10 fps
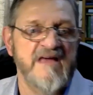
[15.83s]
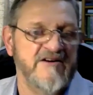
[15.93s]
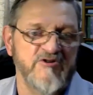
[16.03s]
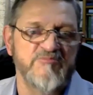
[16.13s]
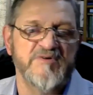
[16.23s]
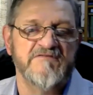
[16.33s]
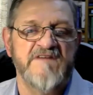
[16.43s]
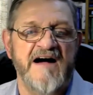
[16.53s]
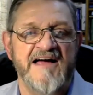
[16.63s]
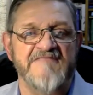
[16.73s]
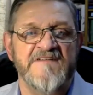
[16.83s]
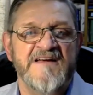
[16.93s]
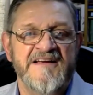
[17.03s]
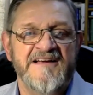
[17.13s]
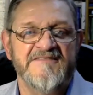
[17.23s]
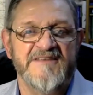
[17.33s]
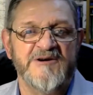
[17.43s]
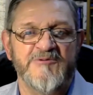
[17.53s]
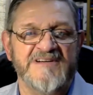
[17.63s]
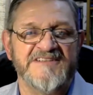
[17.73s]
that group of five,
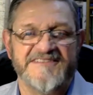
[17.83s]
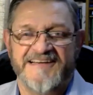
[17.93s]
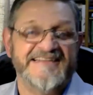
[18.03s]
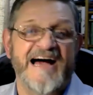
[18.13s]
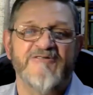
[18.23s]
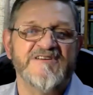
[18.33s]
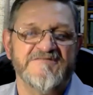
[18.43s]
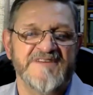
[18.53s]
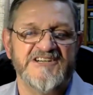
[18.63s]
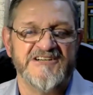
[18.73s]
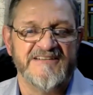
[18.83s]
there was now a division.